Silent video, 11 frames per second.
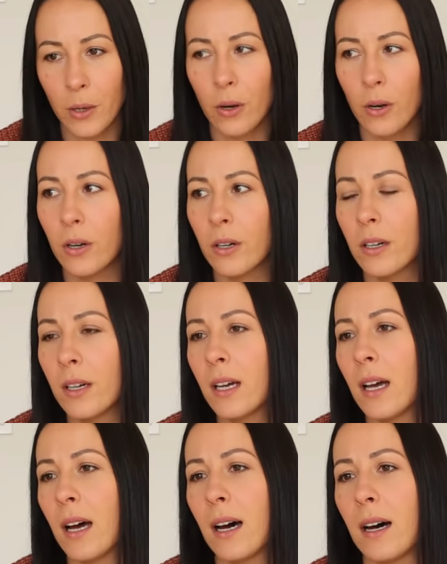or
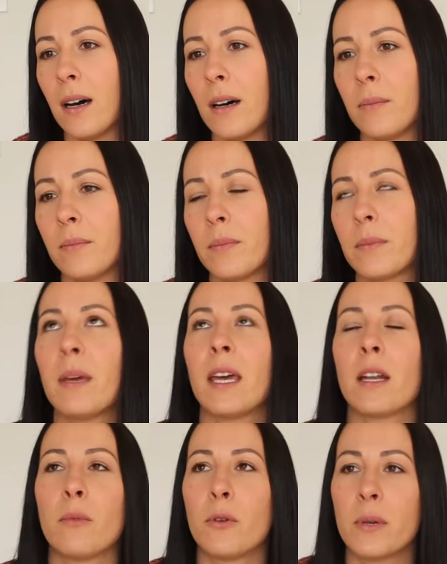
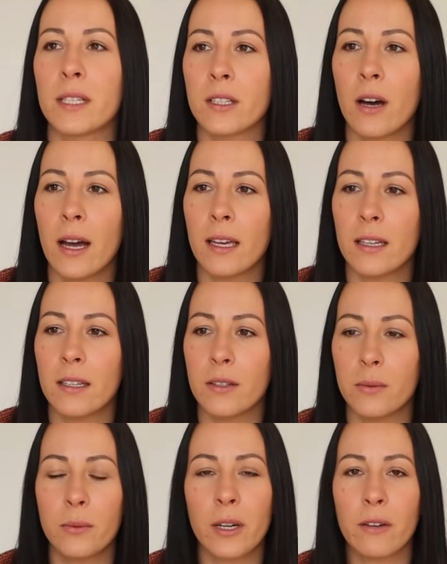man, I'm always tired,
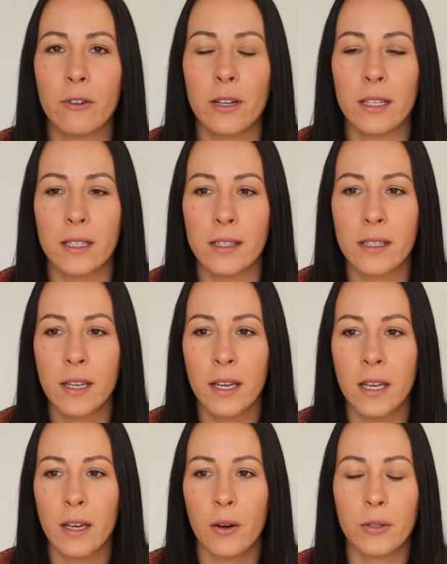whatever it is,
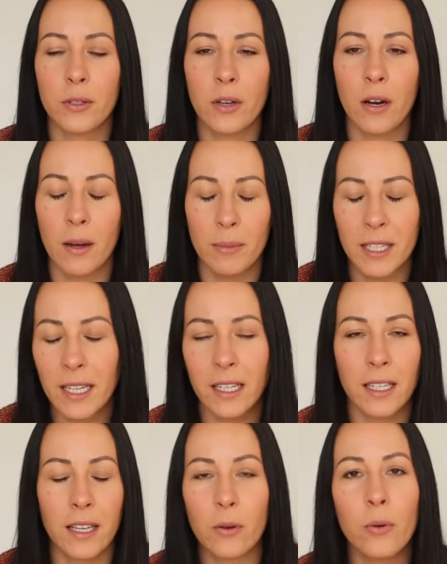or I'm an
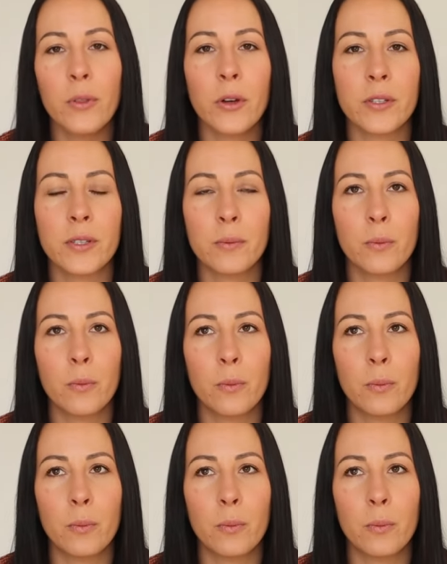idiot, all those